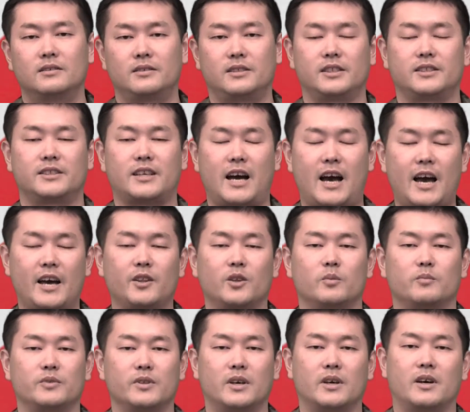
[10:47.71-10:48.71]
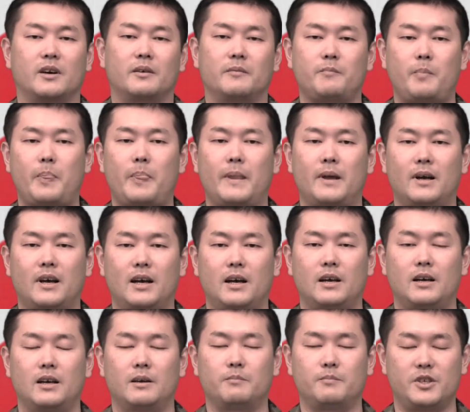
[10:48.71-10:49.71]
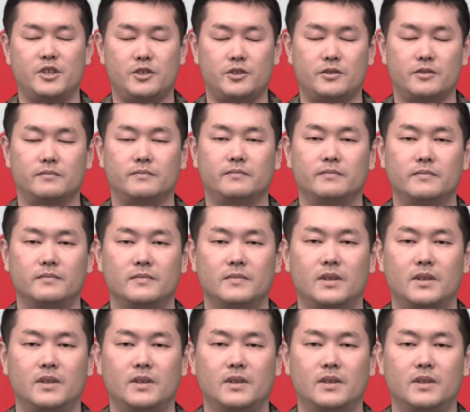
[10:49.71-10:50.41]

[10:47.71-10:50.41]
this kind of the mission